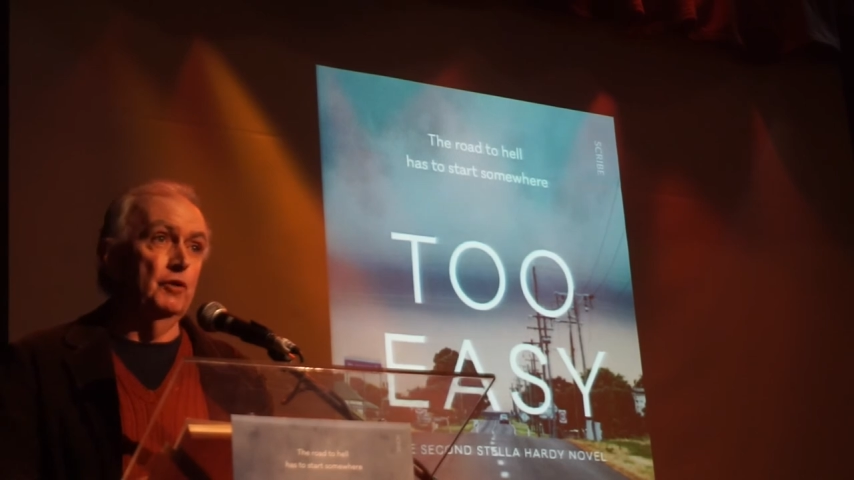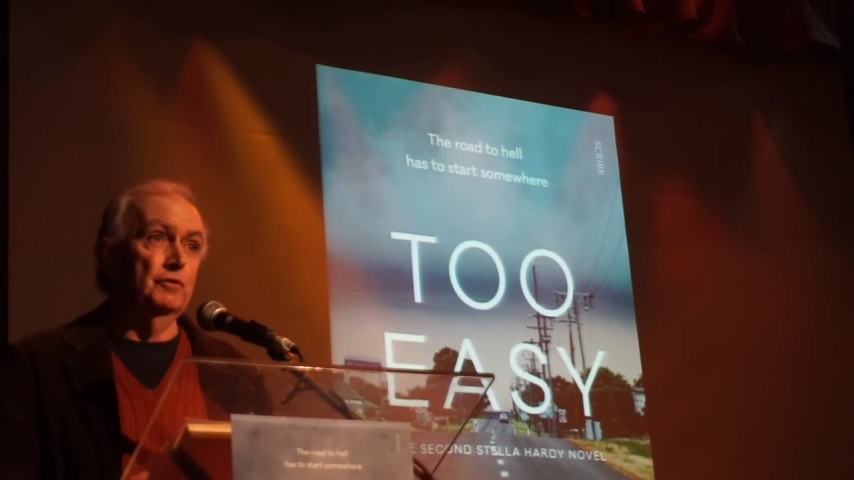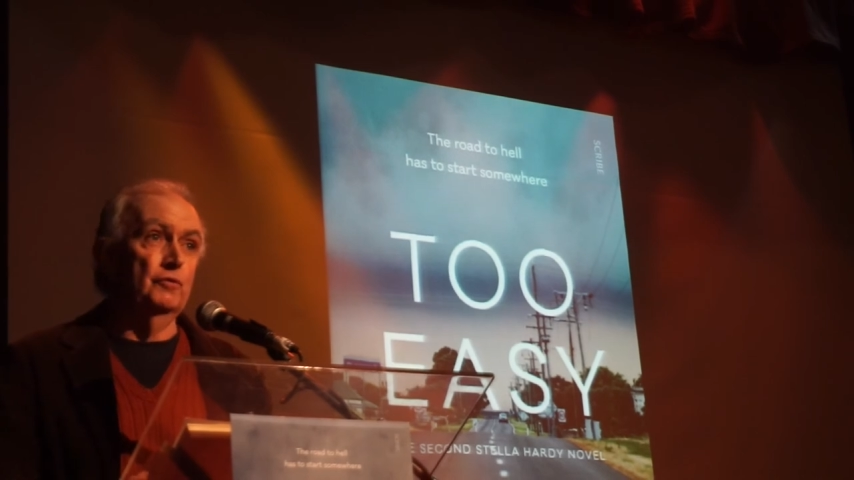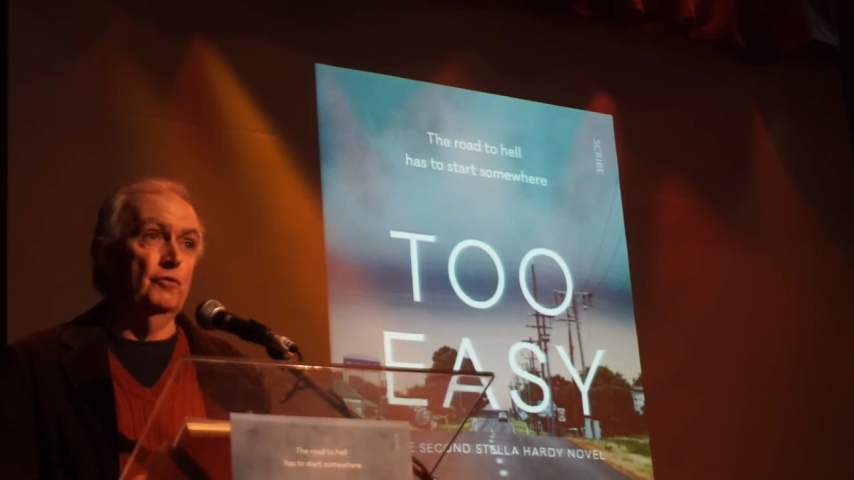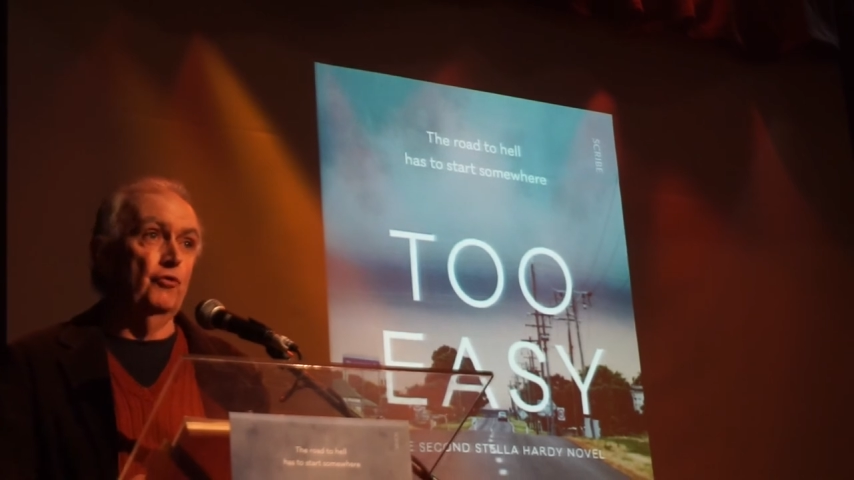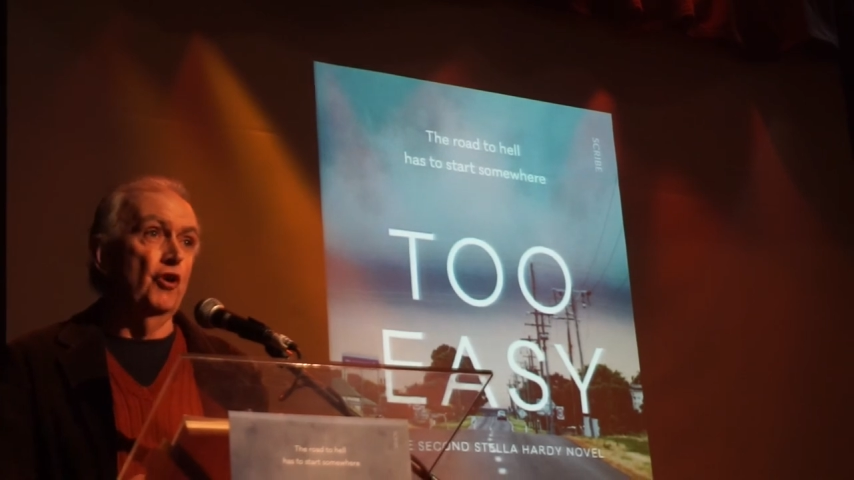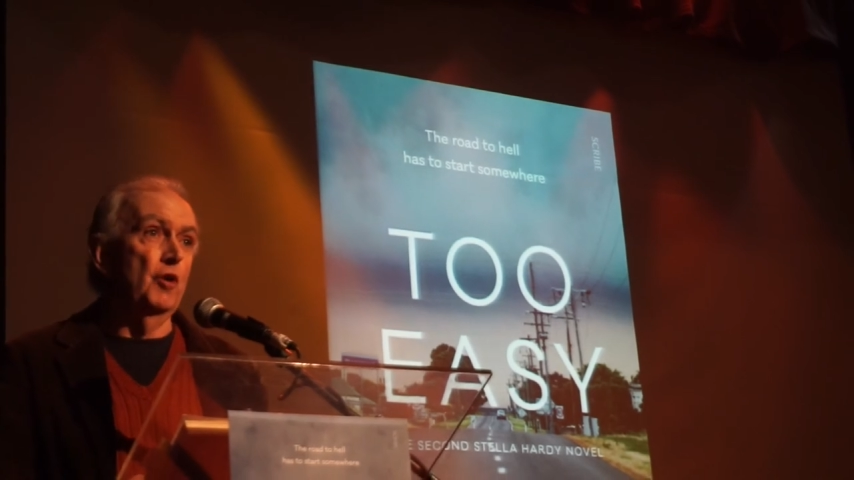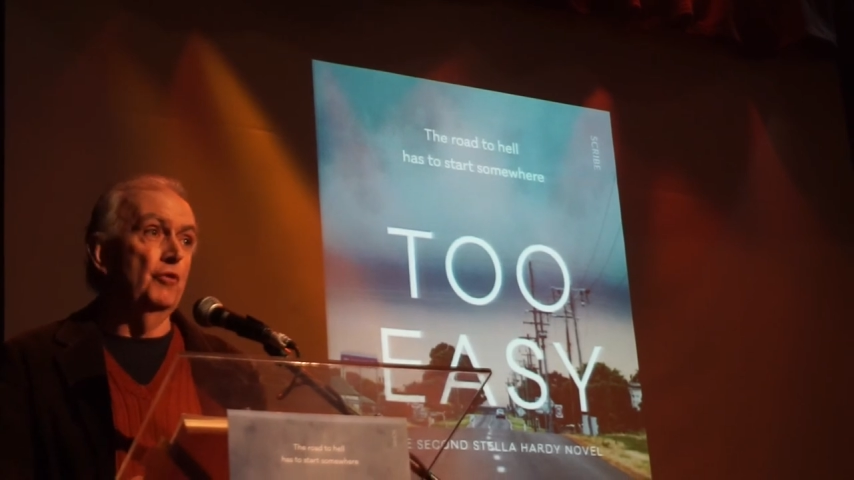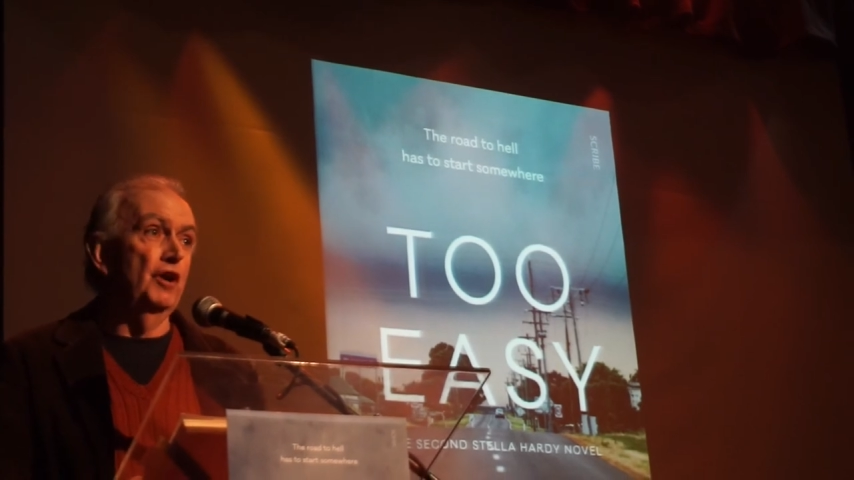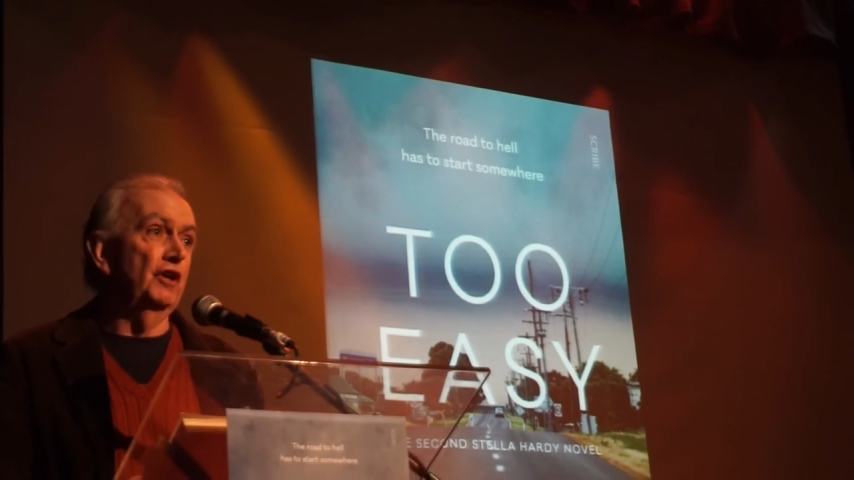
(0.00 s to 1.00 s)
what
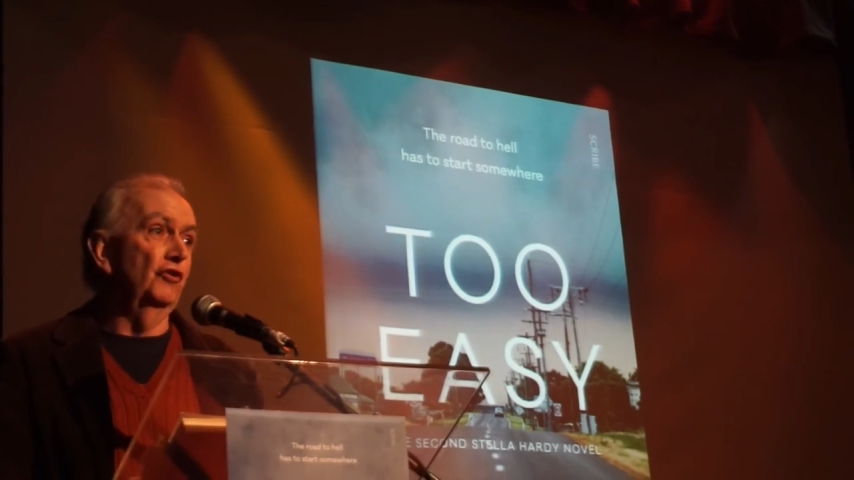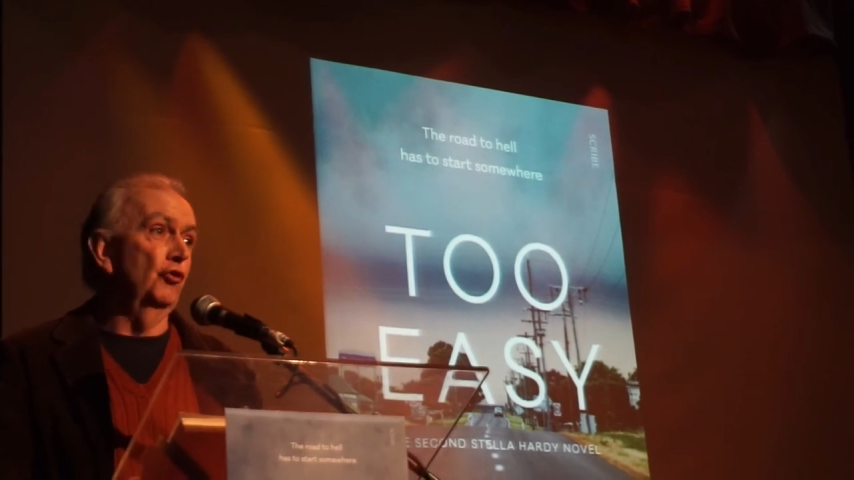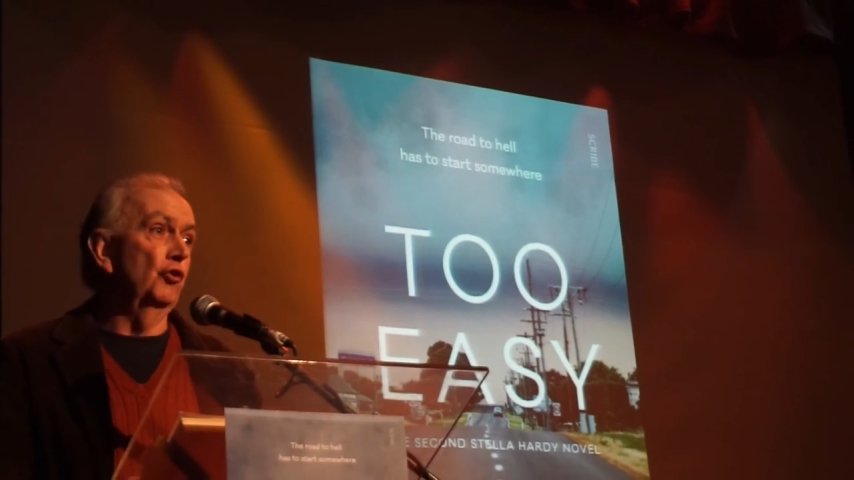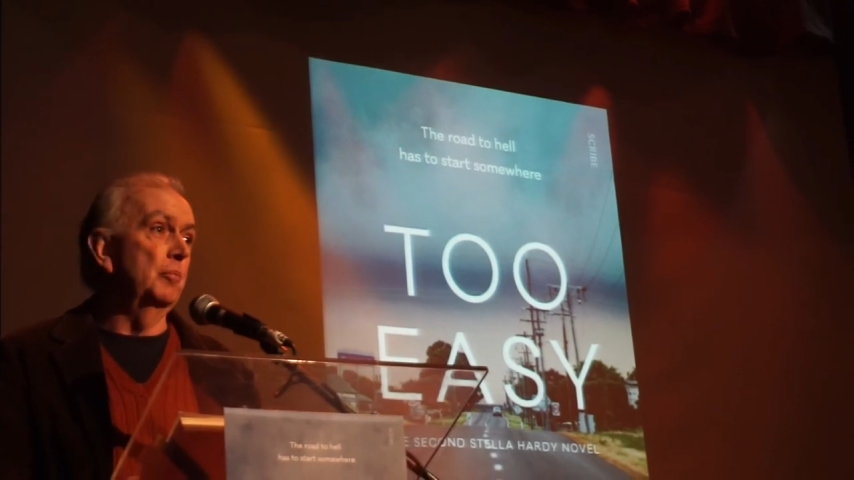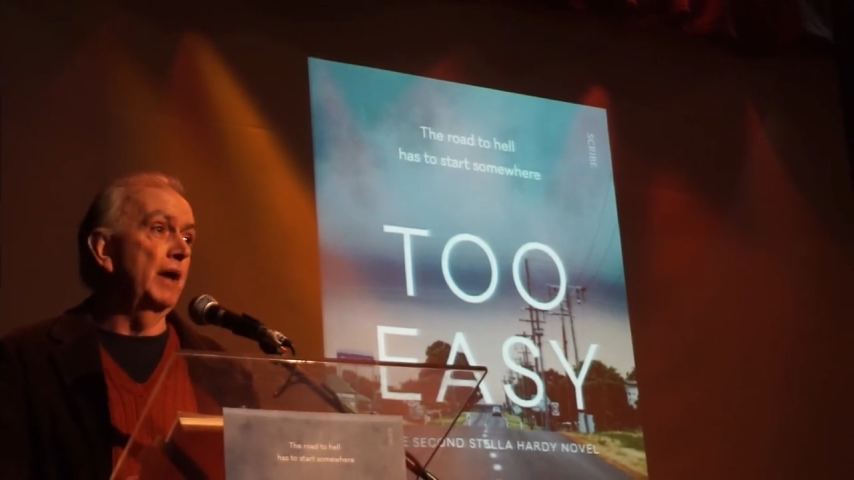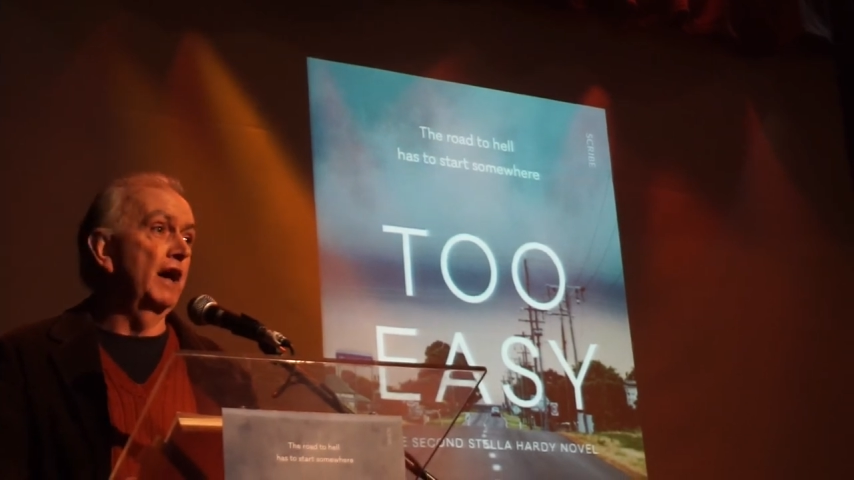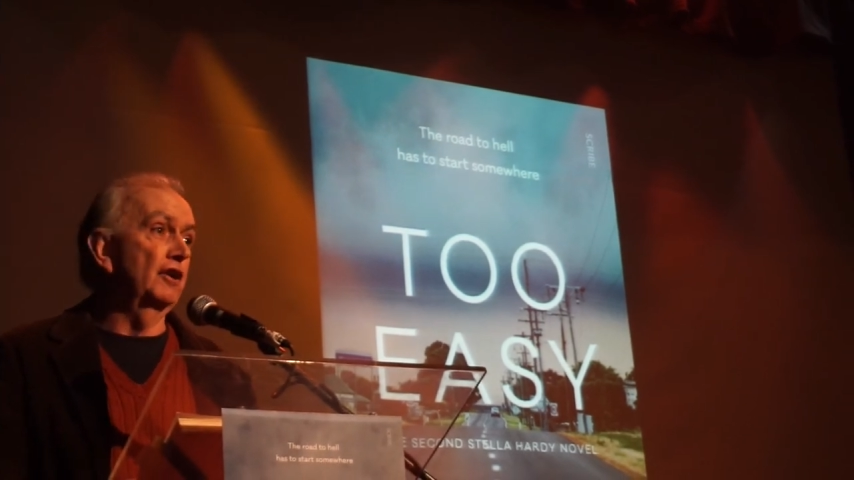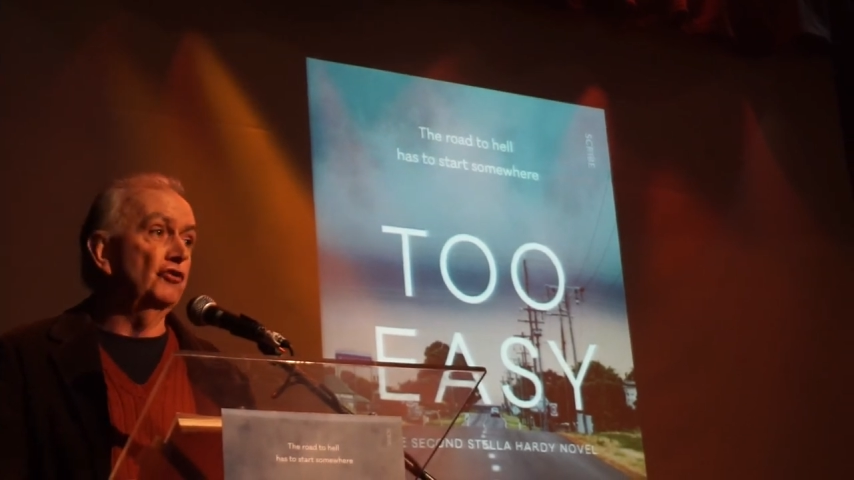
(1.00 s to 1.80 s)
crime writing is all about.